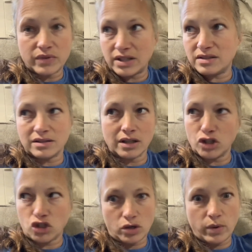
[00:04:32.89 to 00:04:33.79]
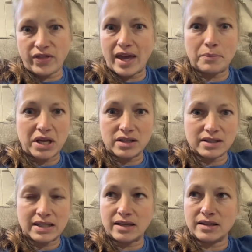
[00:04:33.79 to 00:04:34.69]
That's legit what that
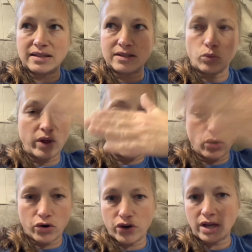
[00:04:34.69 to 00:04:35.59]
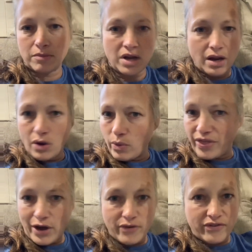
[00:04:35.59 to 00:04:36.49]
means, is without cream,
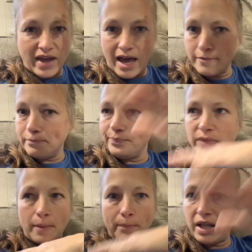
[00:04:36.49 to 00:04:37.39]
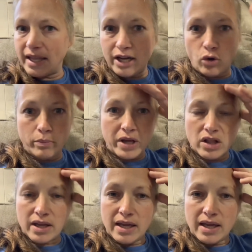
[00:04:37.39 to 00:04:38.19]
without fat, plain old milk.